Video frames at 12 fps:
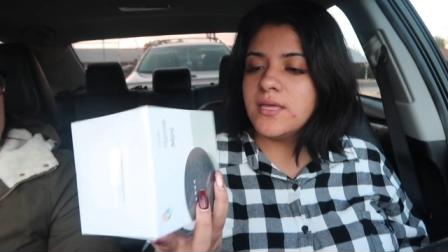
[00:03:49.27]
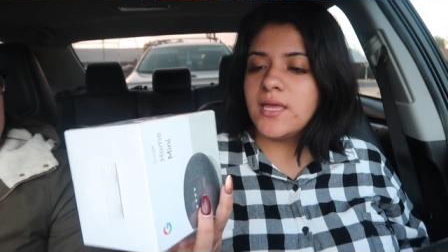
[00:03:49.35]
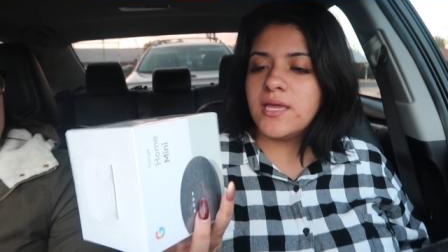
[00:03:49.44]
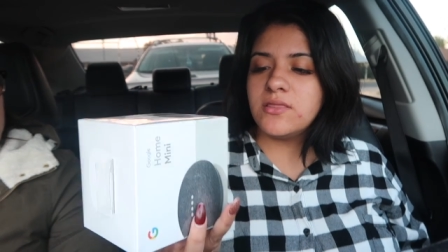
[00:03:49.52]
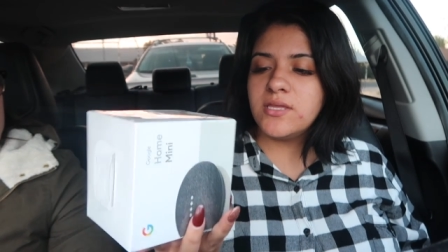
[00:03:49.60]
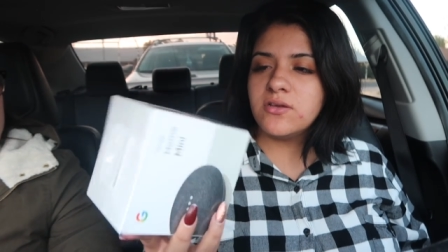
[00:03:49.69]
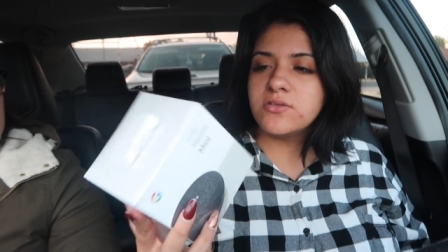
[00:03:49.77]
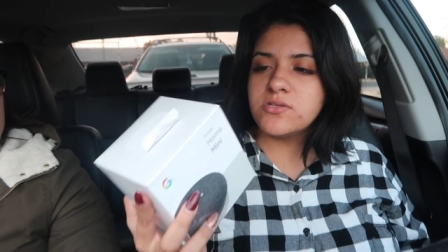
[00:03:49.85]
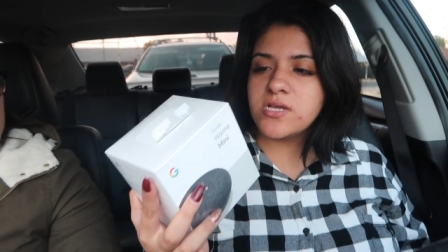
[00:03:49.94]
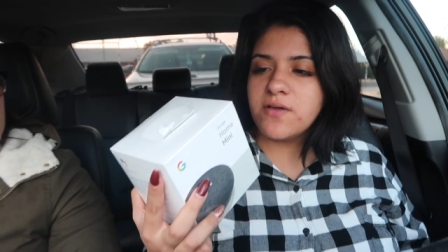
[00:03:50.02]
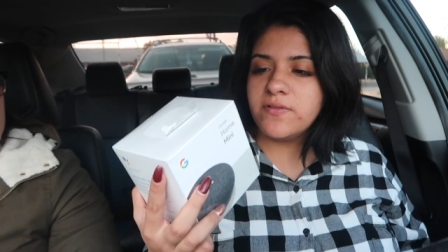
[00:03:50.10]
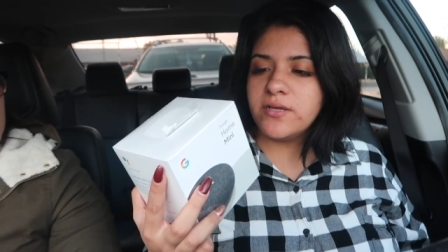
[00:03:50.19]
And they
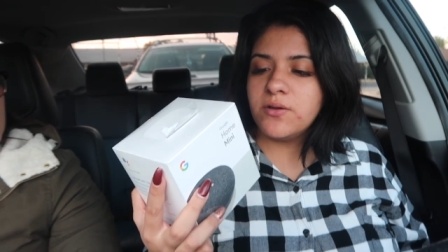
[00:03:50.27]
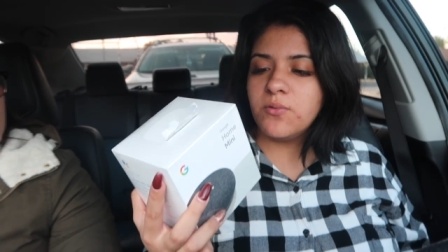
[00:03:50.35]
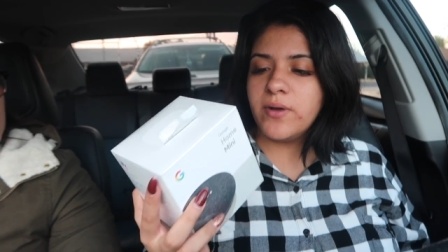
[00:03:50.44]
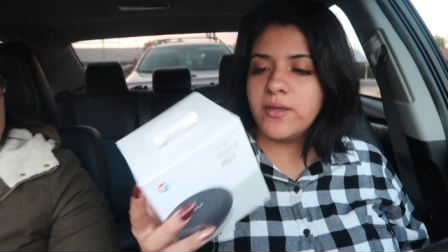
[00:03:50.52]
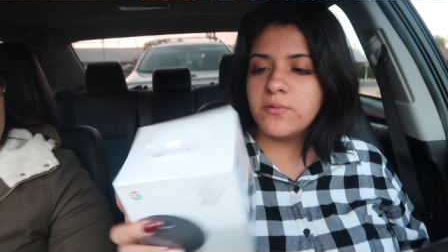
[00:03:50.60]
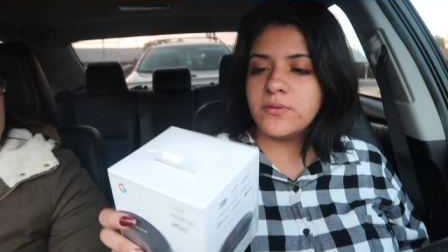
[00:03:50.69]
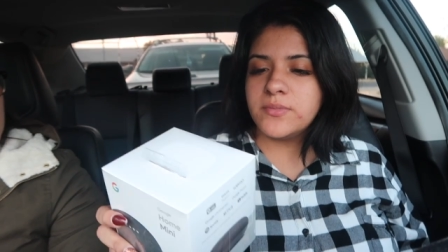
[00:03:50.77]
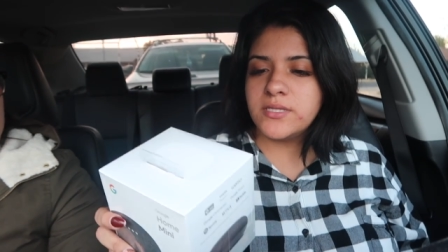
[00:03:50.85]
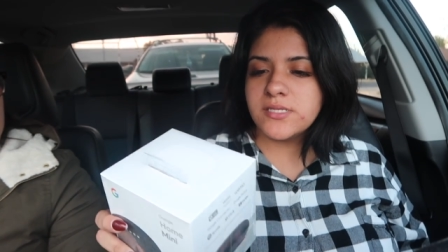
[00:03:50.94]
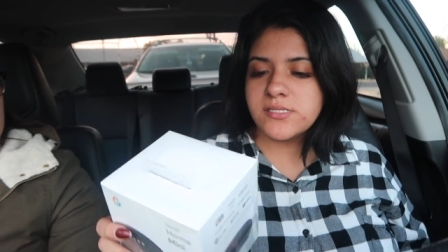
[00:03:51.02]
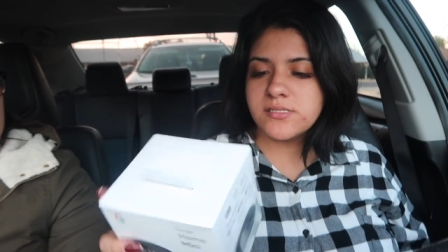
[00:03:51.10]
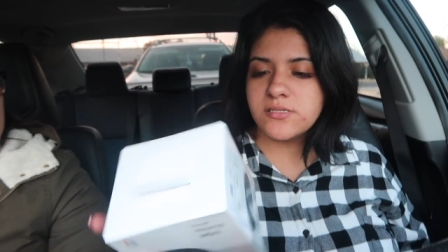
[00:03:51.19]
also have like a white one, but
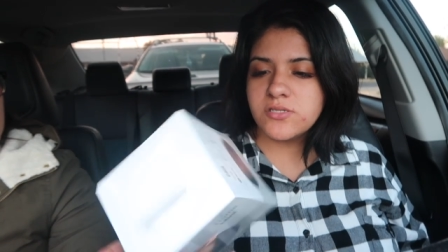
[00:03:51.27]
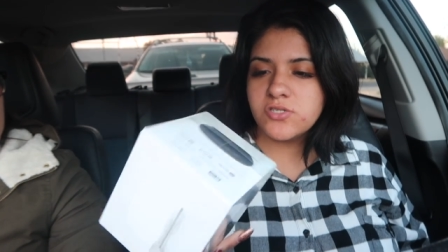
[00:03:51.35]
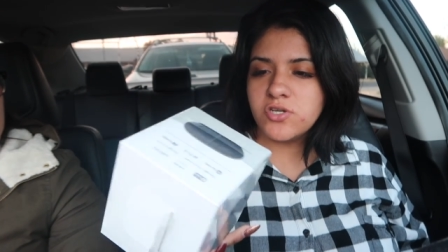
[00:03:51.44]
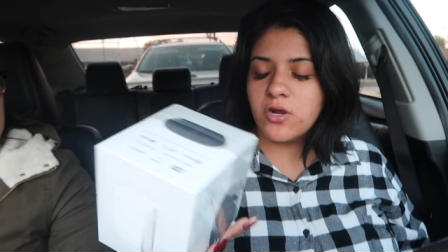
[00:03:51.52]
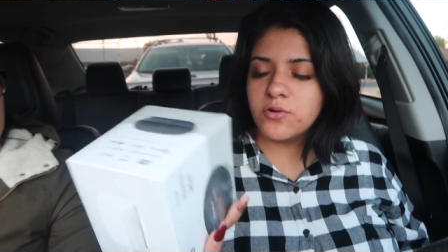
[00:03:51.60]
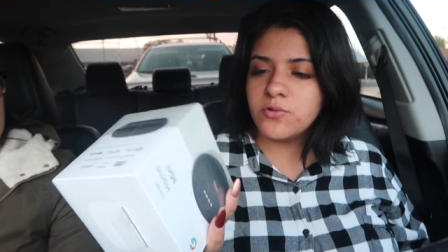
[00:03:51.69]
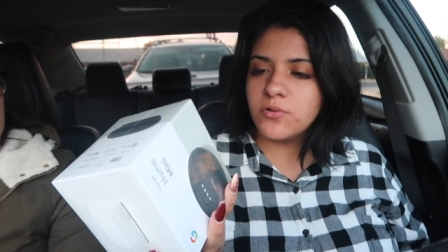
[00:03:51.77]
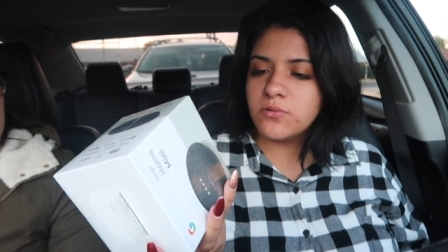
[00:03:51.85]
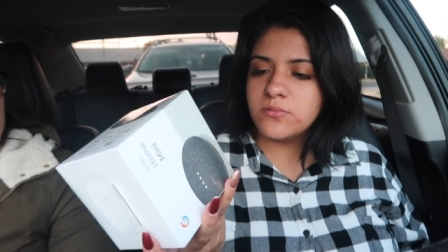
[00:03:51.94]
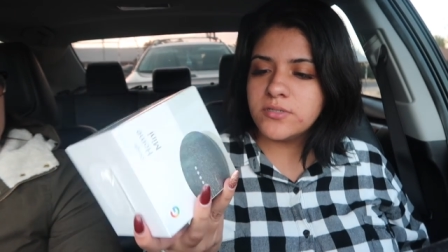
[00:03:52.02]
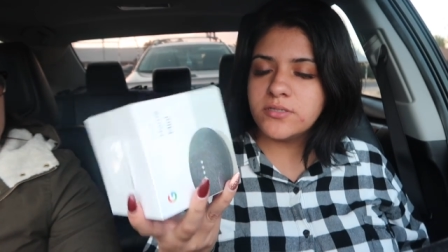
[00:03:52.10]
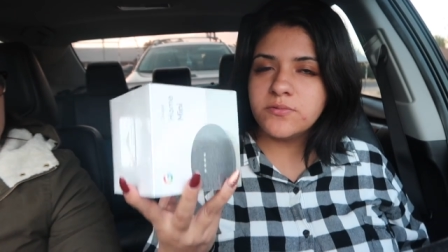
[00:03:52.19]
this is the
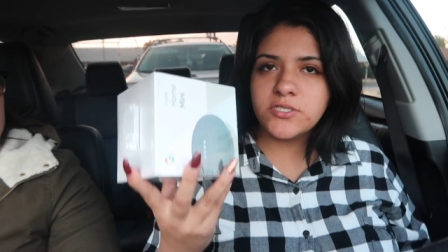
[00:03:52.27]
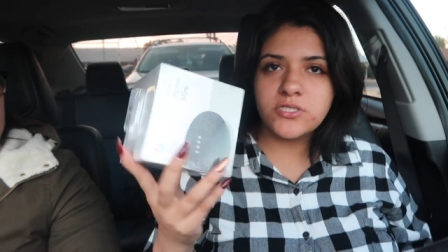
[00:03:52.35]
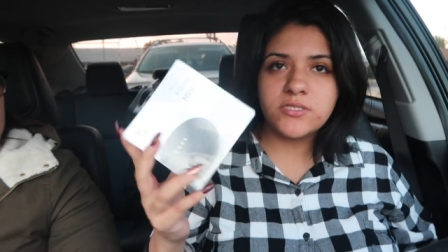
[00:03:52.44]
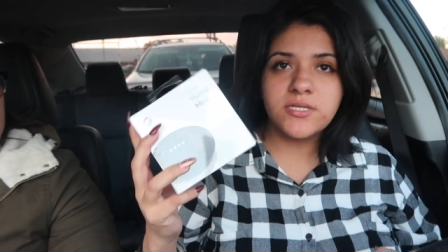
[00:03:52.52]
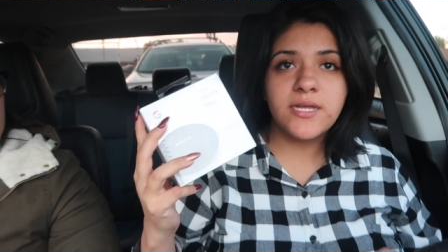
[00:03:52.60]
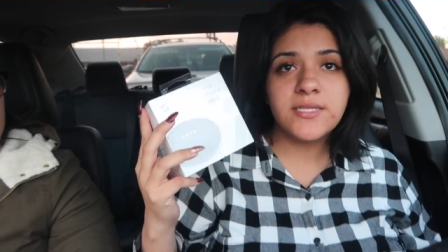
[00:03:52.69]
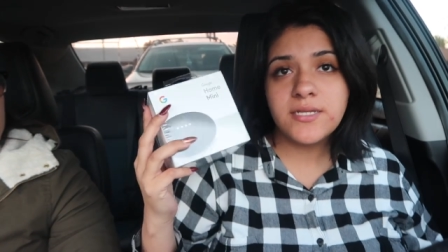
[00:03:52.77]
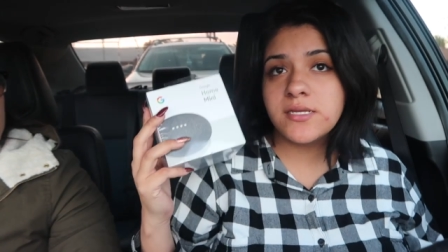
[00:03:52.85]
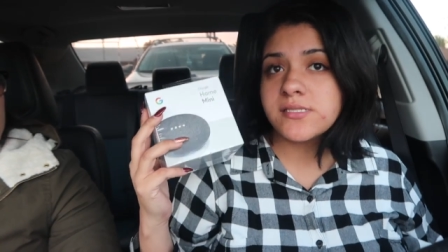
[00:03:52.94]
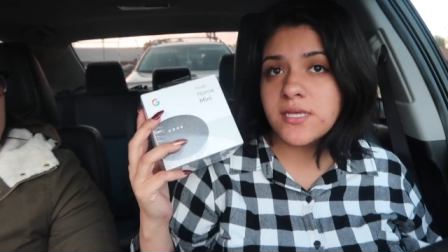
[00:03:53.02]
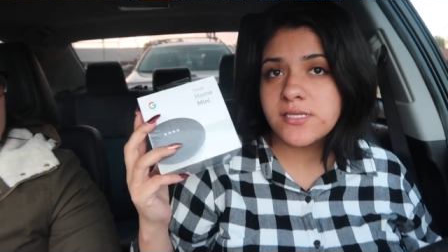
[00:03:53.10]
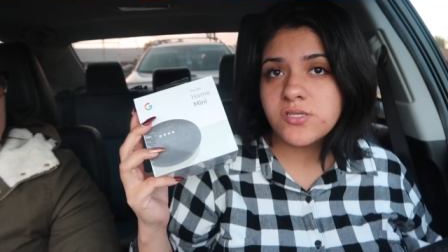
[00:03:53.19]
charcoal one, which is, I think
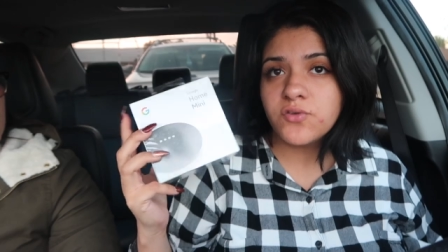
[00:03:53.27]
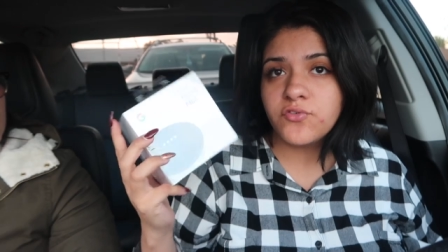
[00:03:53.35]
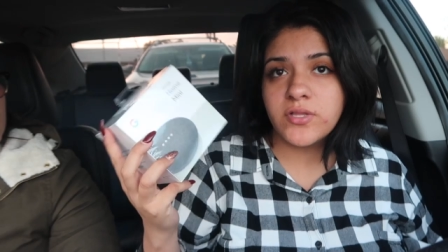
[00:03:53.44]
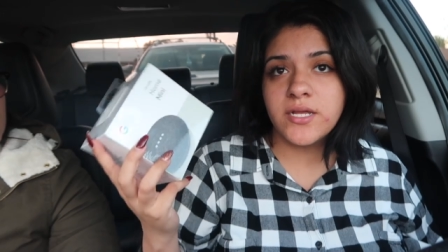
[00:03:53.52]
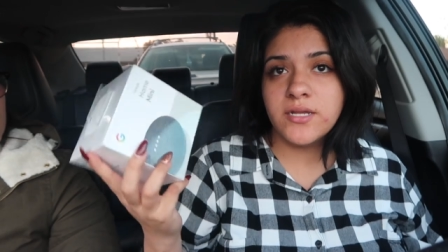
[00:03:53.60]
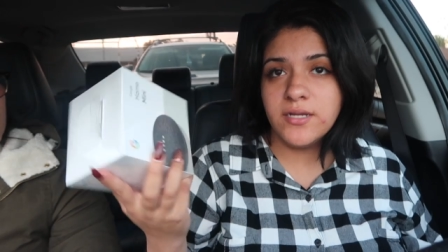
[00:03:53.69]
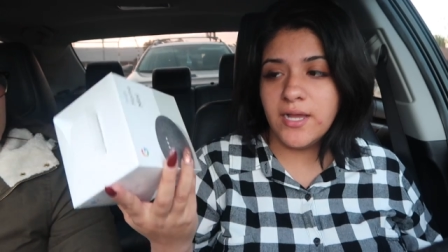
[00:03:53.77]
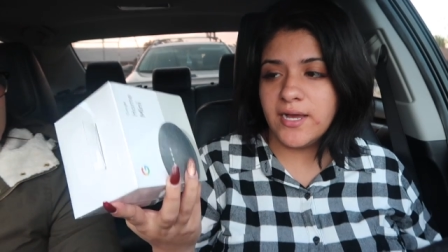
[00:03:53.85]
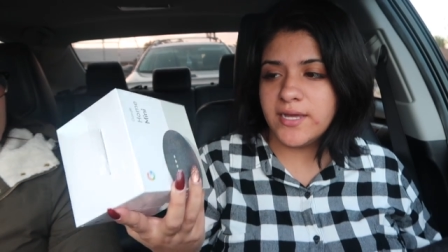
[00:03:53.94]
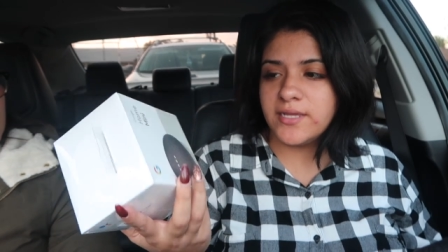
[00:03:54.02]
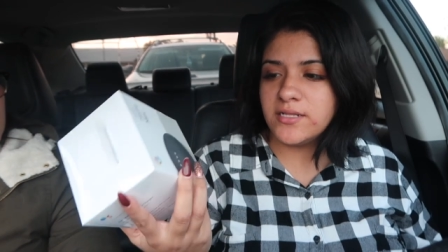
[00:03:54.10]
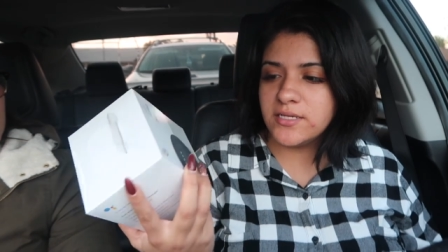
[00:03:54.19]
it's nicer for like a
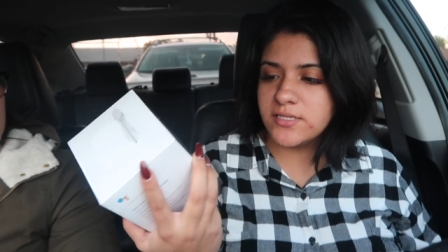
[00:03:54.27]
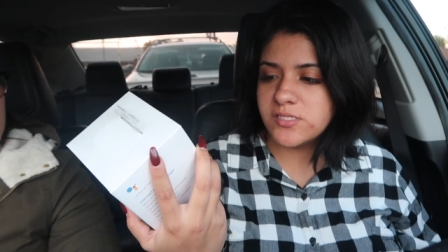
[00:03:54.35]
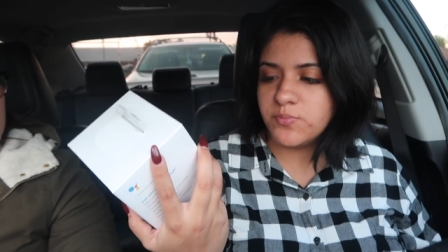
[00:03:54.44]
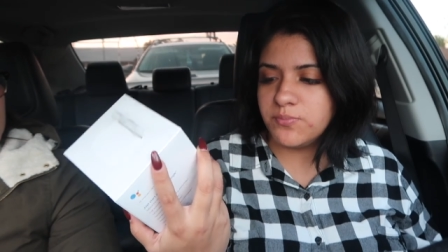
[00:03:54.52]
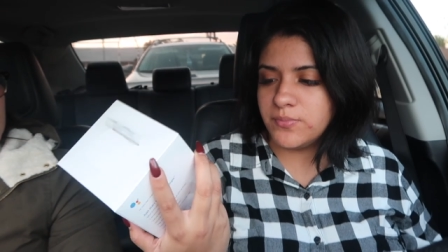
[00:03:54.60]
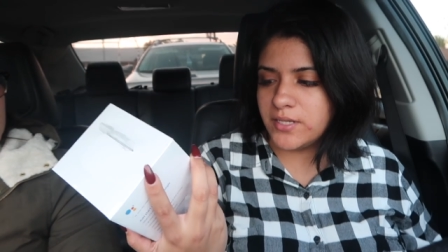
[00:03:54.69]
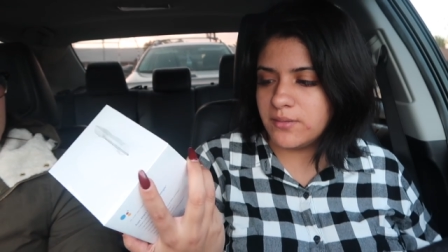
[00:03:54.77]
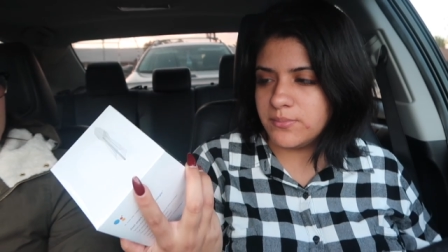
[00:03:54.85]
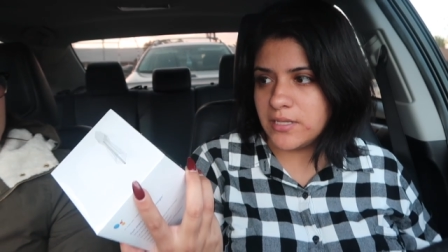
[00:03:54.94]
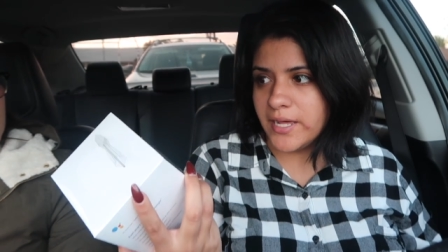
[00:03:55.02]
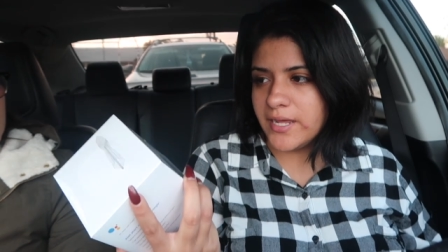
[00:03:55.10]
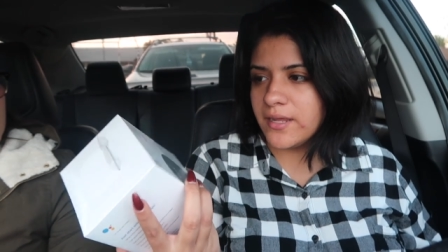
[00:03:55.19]
guy, like it's like
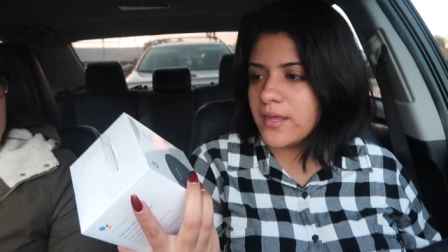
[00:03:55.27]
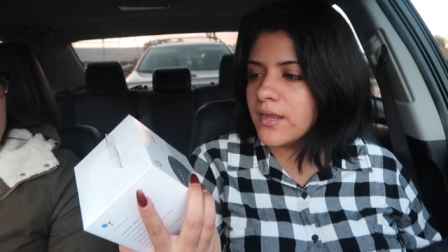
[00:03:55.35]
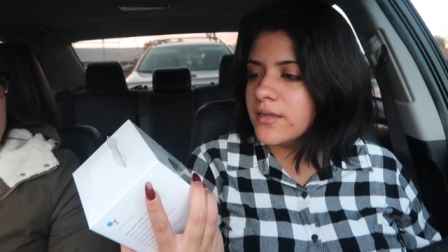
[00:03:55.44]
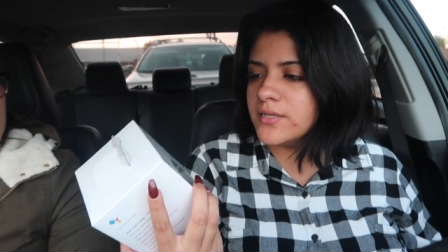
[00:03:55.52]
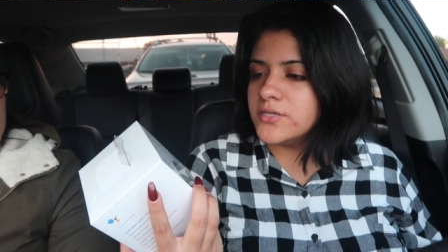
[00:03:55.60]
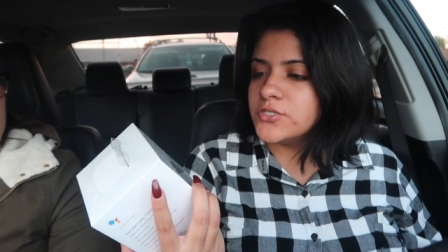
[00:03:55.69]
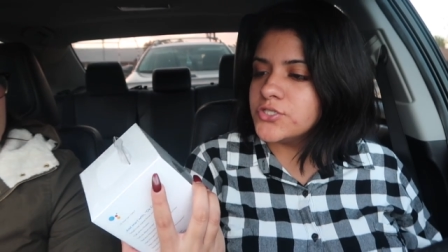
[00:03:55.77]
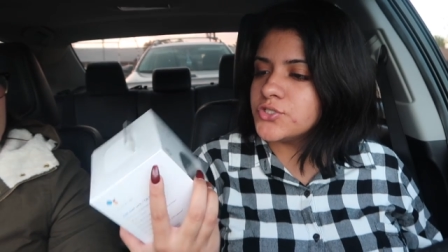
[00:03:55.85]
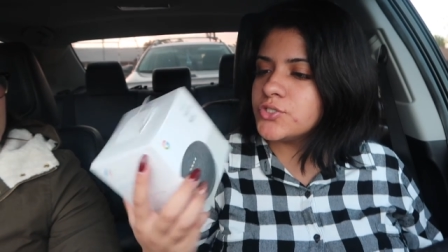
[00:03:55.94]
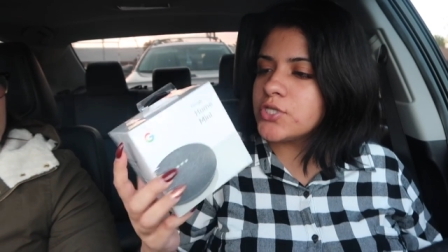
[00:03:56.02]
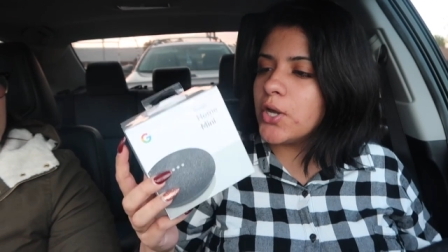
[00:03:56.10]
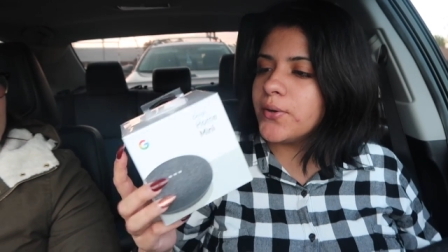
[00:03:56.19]
black.
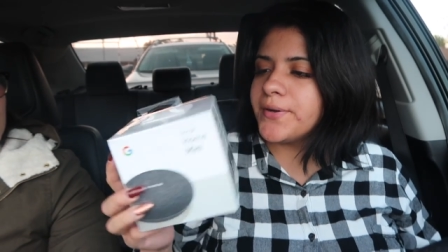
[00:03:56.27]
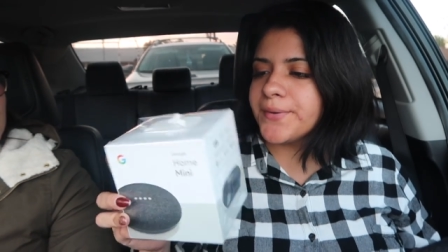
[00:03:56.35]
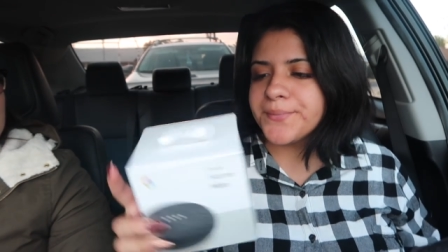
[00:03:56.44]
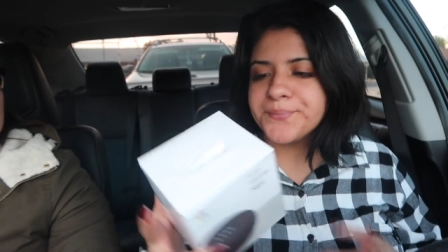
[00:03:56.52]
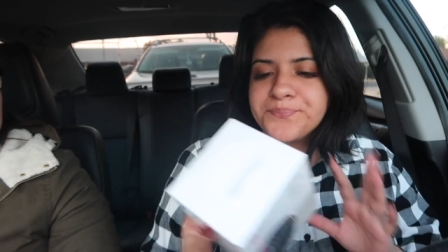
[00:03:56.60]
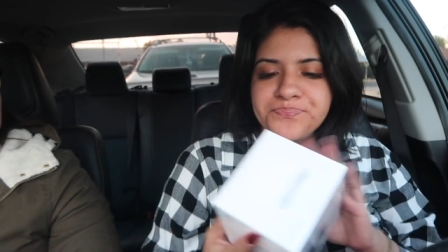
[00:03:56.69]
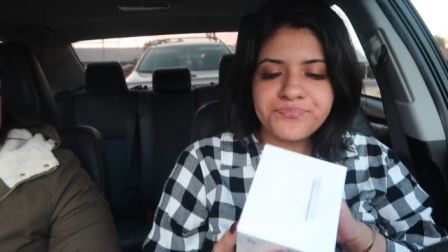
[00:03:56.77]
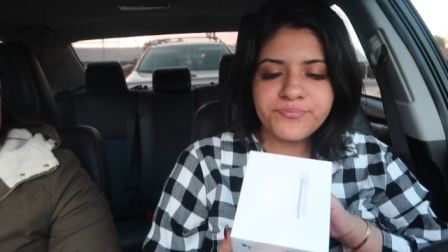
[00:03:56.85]
So, um,